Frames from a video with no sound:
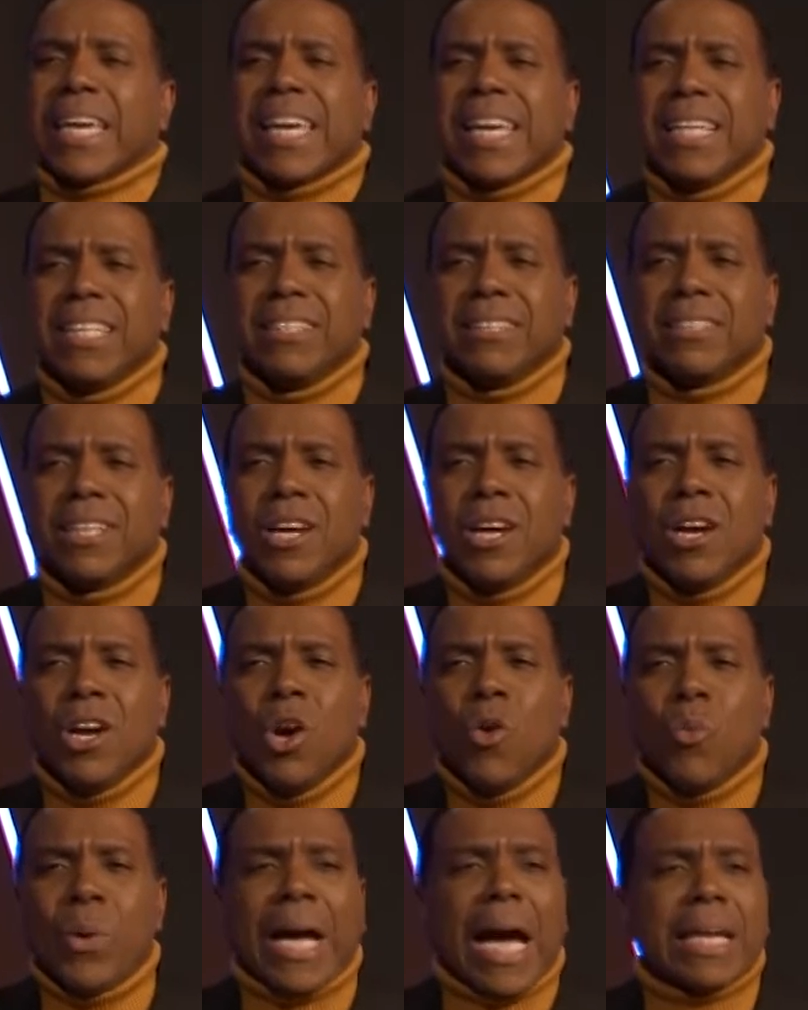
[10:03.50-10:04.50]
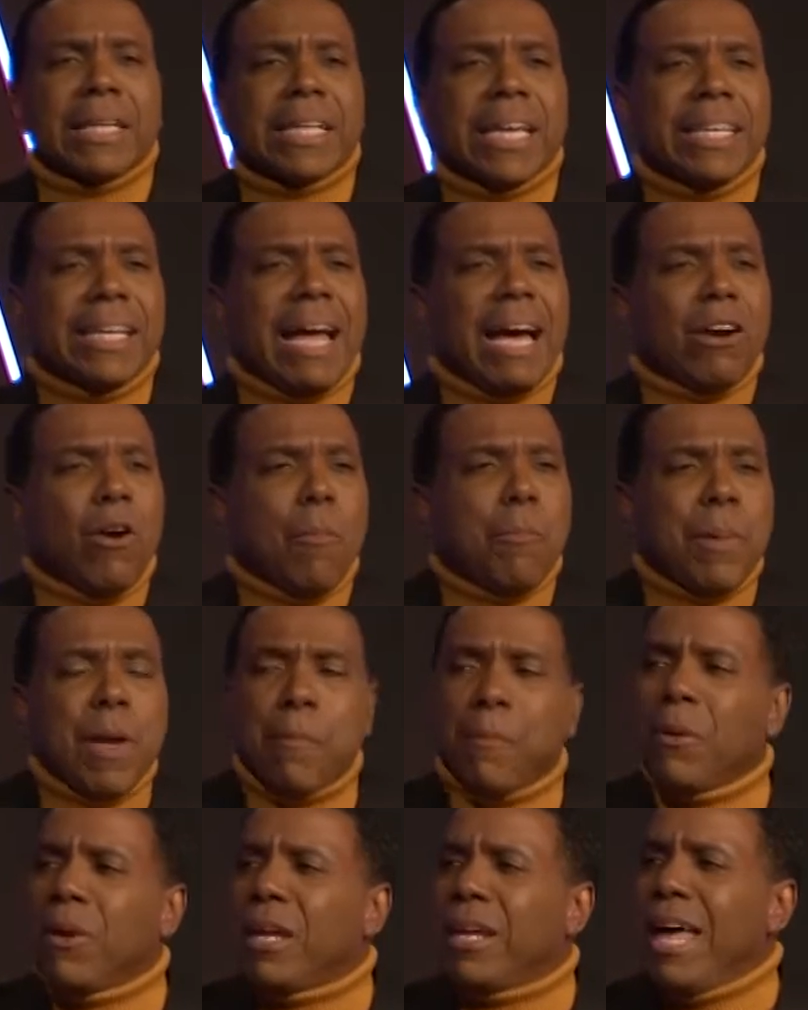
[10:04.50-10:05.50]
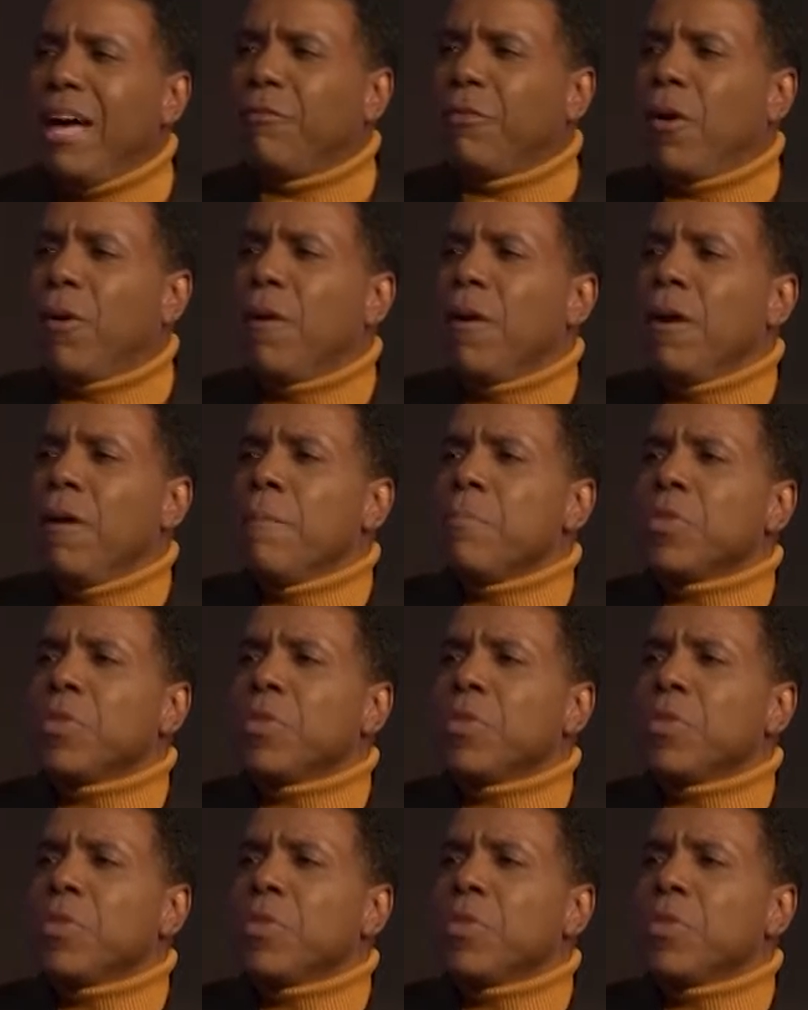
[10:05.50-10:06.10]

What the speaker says: is. We got to get down on people level.